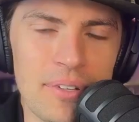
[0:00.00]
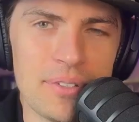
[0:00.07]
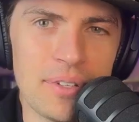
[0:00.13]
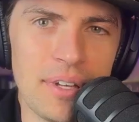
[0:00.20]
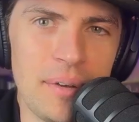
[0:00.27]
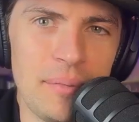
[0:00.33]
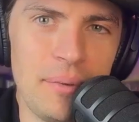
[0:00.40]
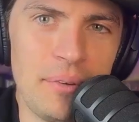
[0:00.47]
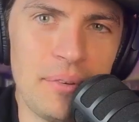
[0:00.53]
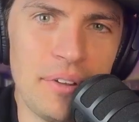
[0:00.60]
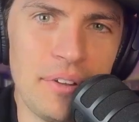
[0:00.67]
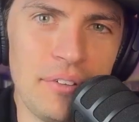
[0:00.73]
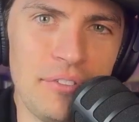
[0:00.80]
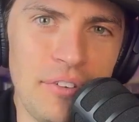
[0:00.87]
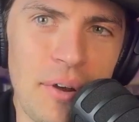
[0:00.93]
going to be
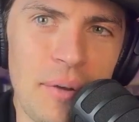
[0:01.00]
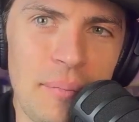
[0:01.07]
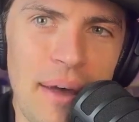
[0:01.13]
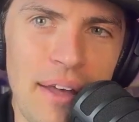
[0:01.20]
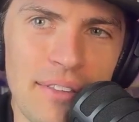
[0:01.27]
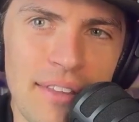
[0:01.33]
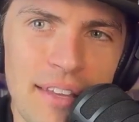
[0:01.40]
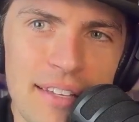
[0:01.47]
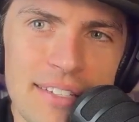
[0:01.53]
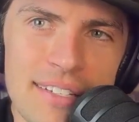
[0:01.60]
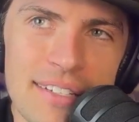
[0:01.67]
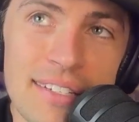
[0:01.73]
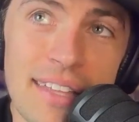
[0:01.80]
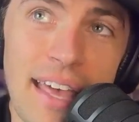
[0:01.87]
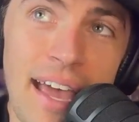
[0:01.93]
really fun about this
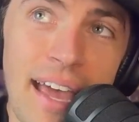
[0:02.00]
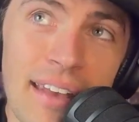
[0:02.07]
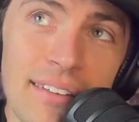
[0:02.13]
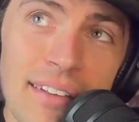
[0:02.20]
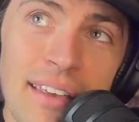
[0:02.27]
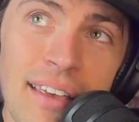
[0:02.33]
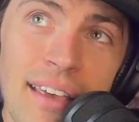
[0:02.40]
is that